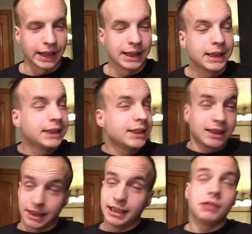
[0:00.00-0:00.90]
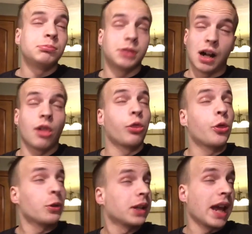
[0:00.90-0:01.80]
Hey, deep
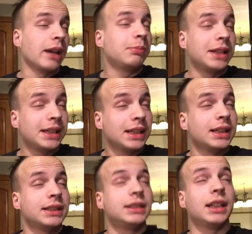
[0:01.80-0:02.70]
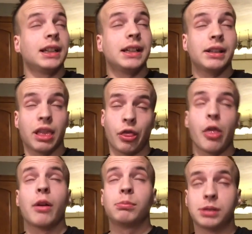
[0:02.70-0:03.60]
breath, KB days,
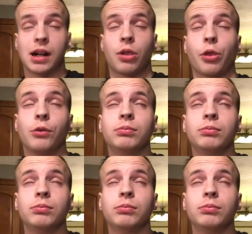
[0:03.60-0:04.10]
but